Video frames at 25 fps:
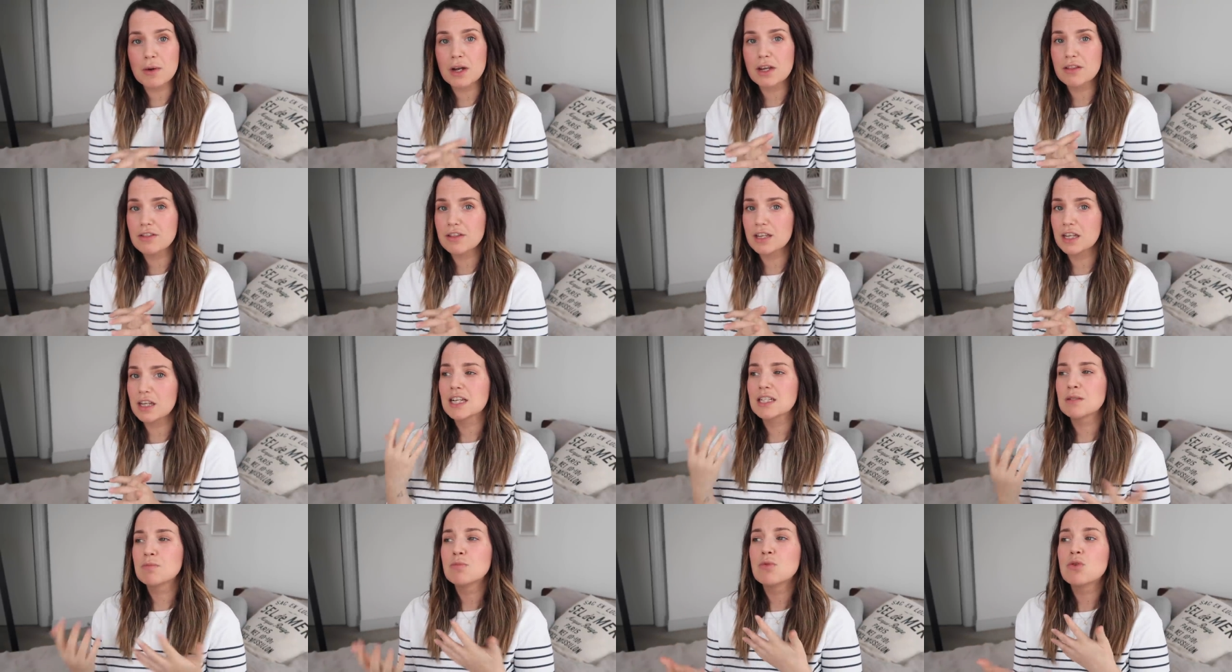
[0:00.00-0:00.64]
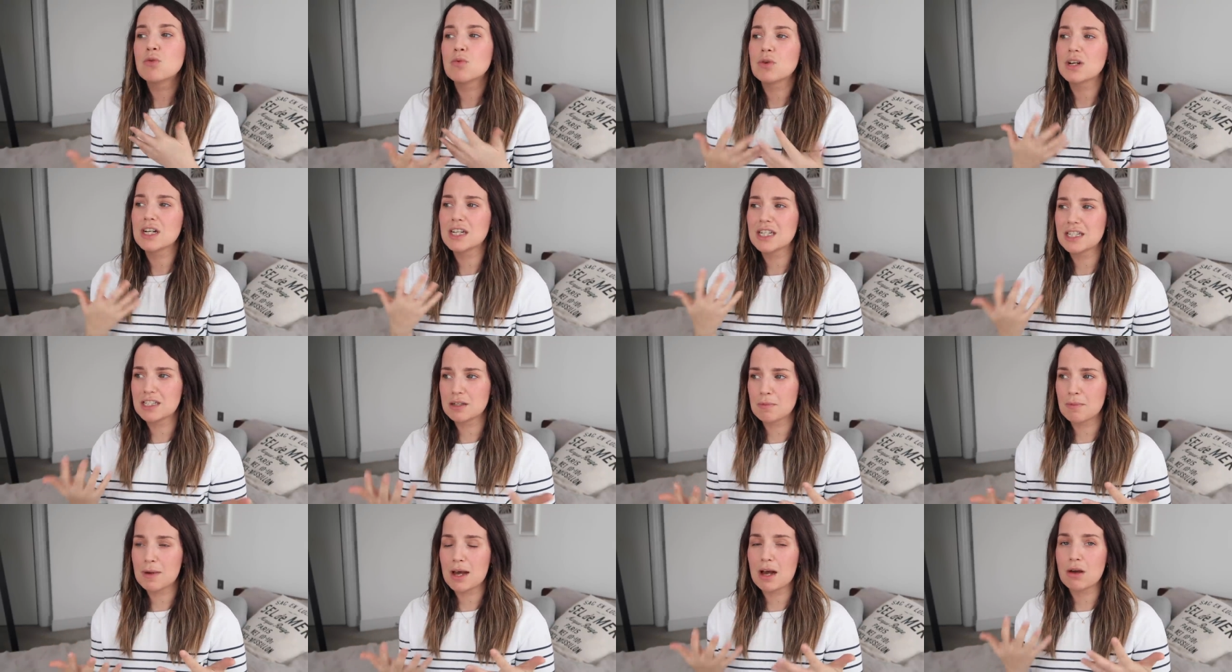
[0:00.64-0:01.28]
But I think that's more what
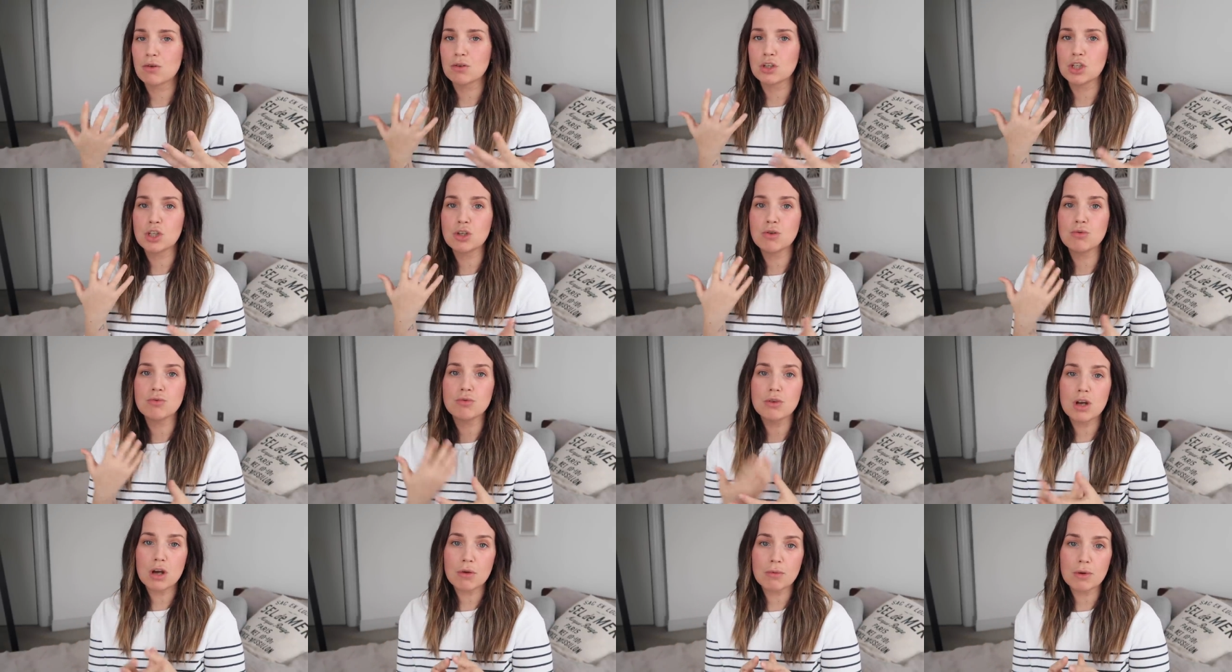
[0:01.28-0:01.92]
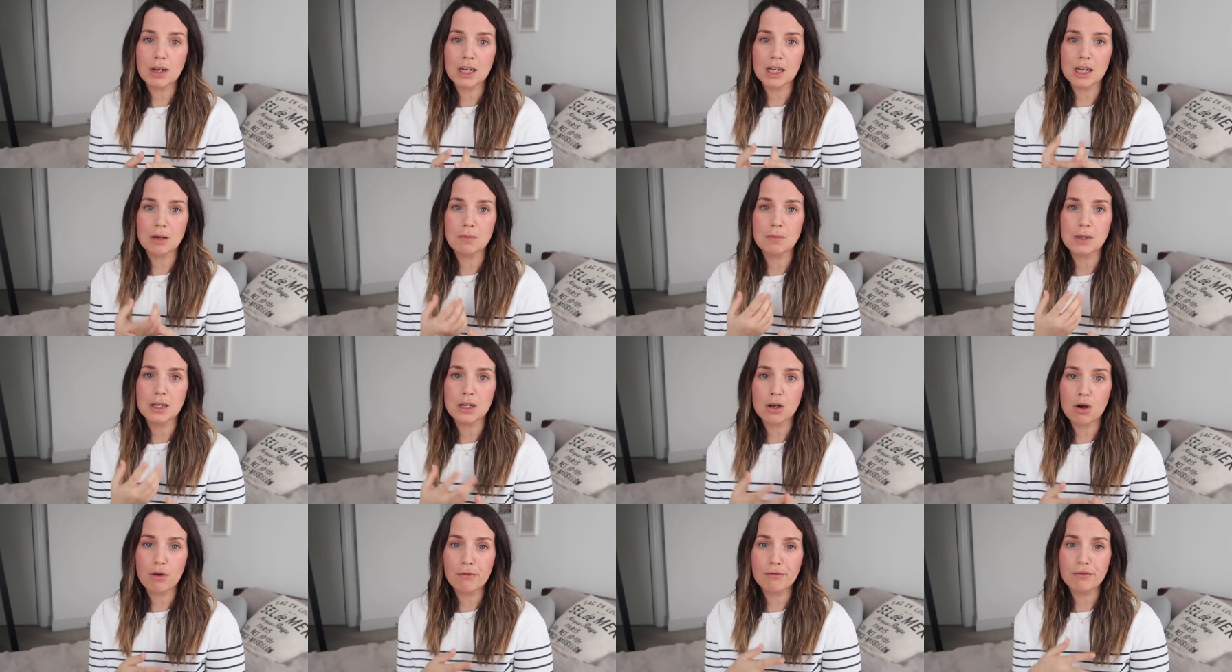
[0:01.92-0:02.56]
it's about, you knowing and
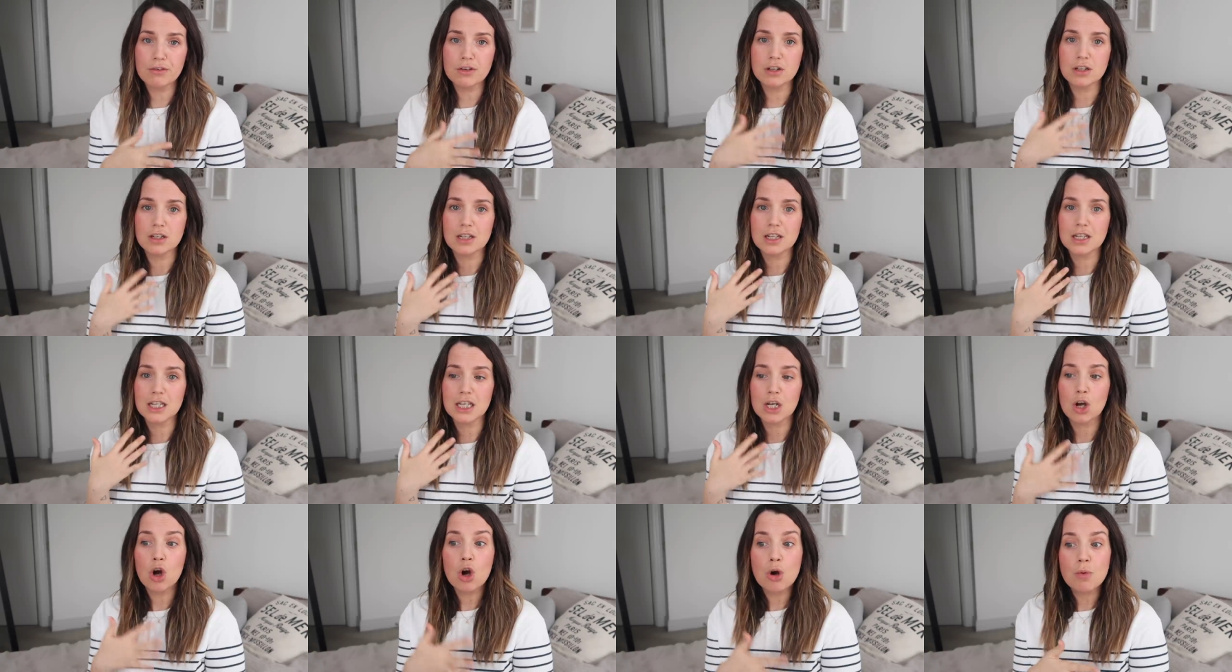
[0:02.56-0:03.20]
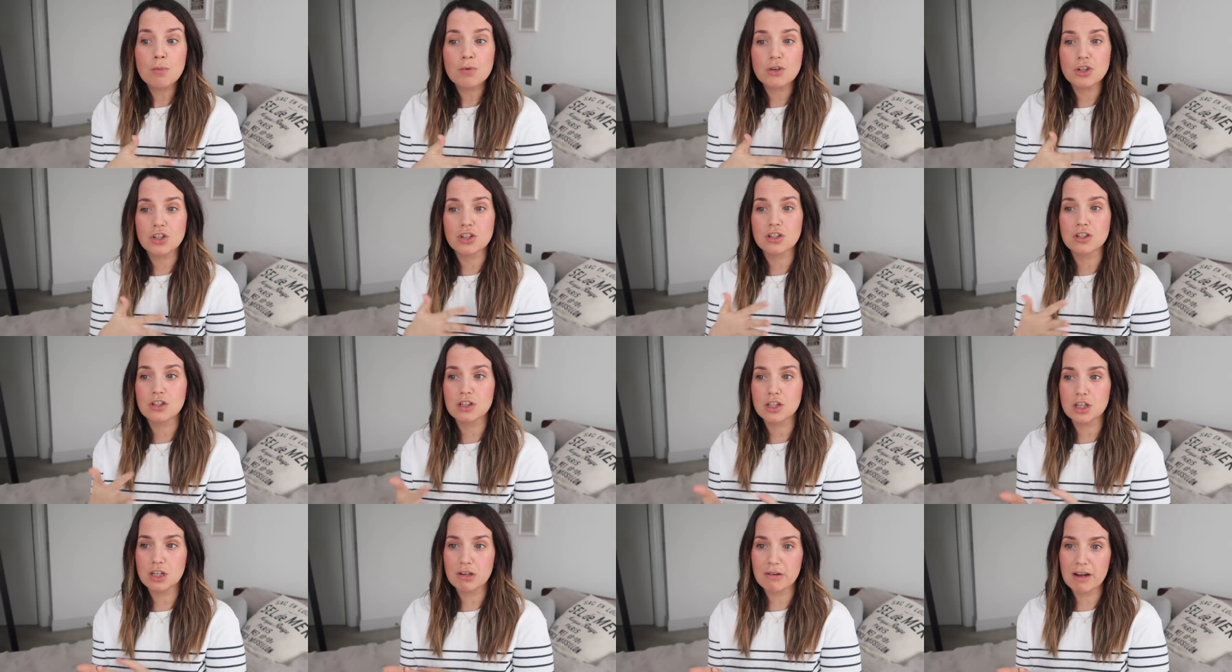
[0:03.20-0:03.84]
being confident in the
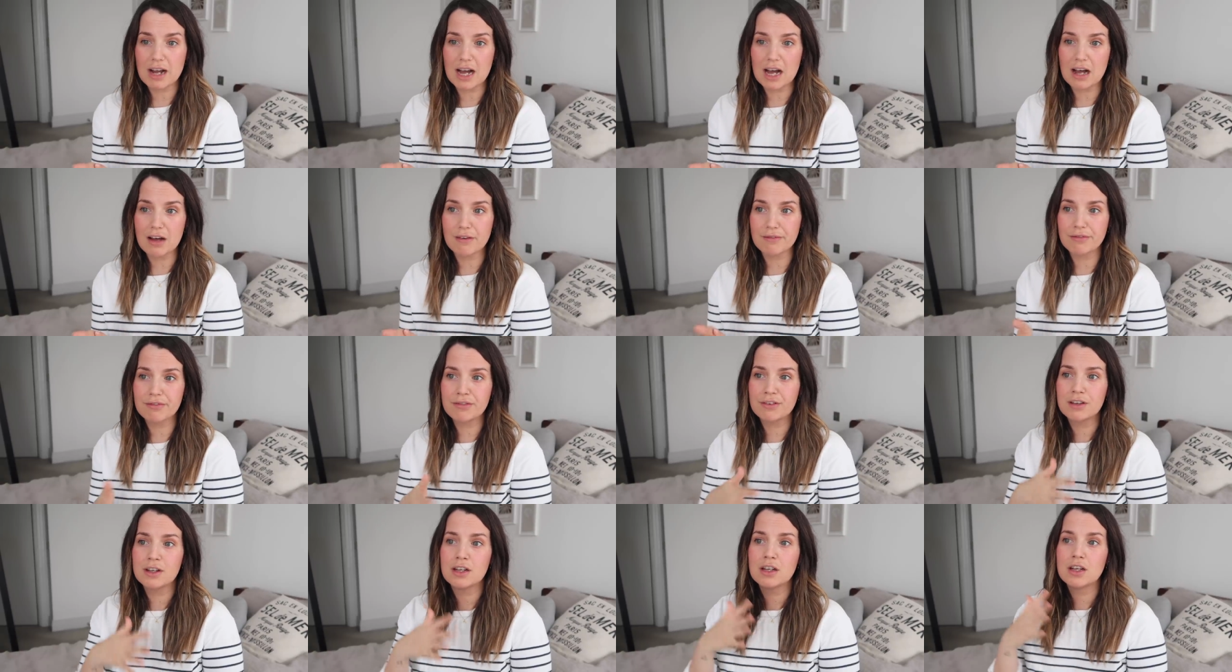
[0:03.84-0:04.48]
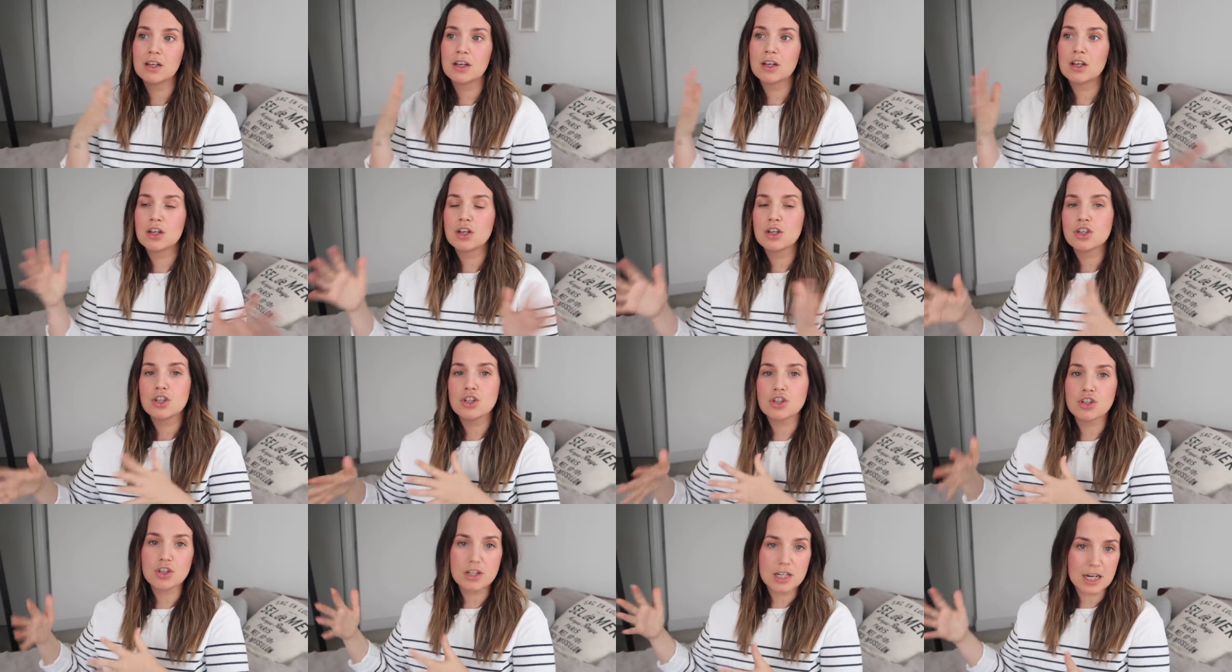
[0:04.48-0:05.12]
options that you have
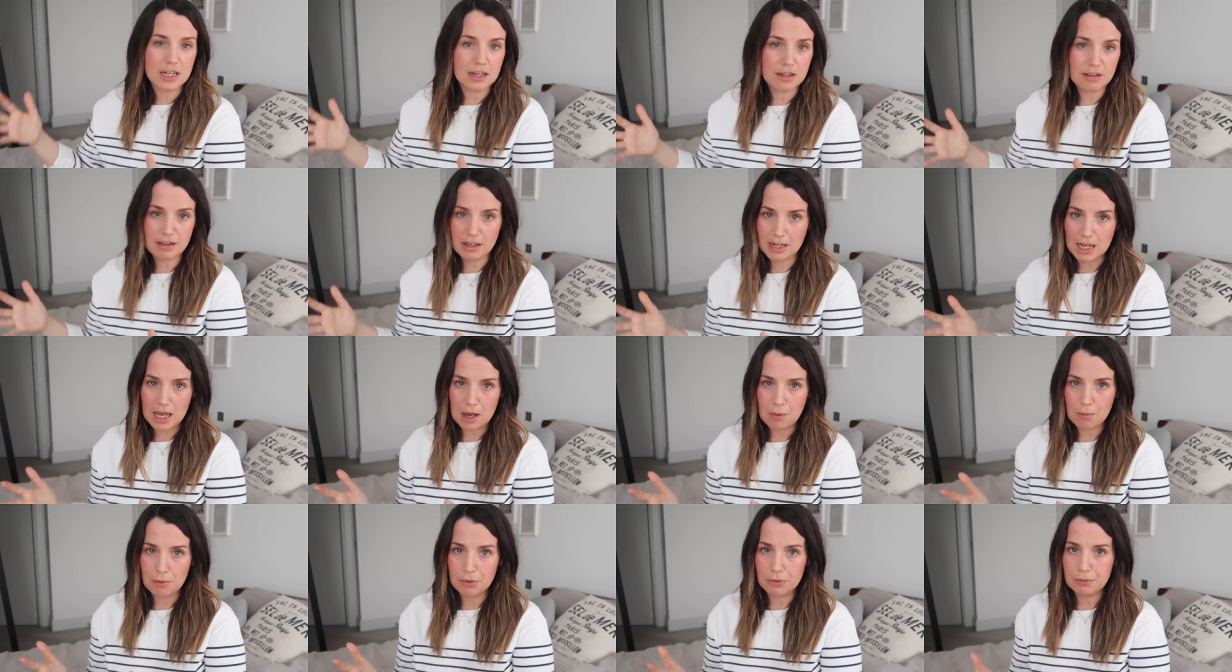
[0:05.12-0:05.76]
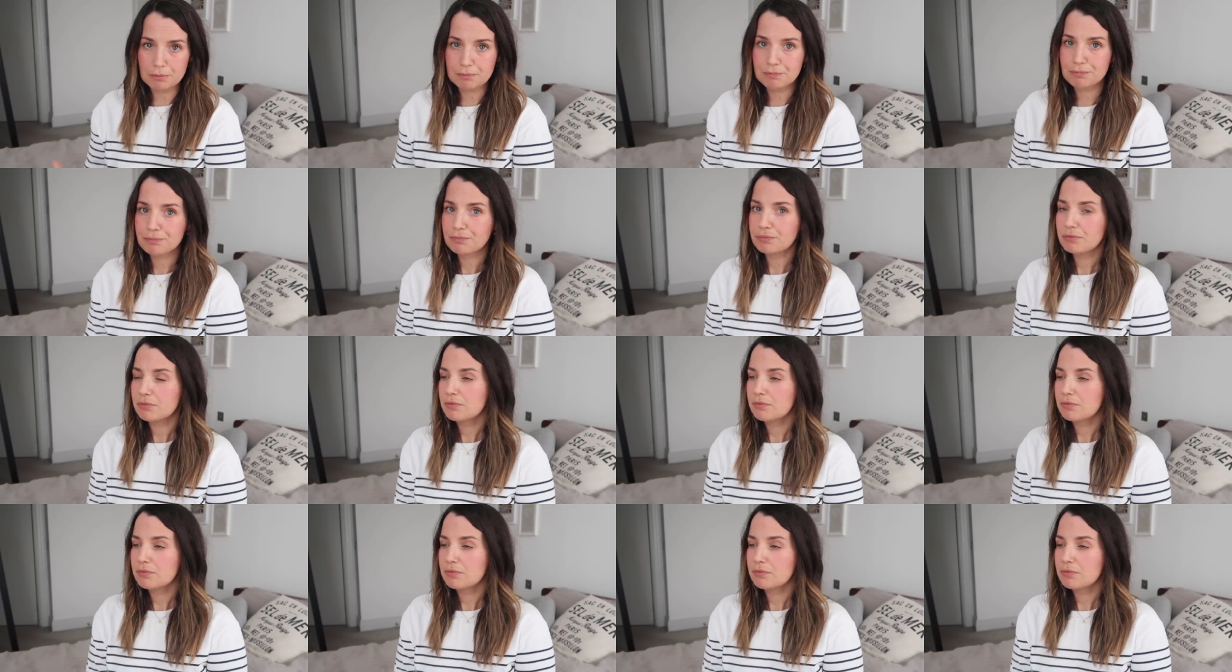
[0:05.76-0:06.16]
should anything happen.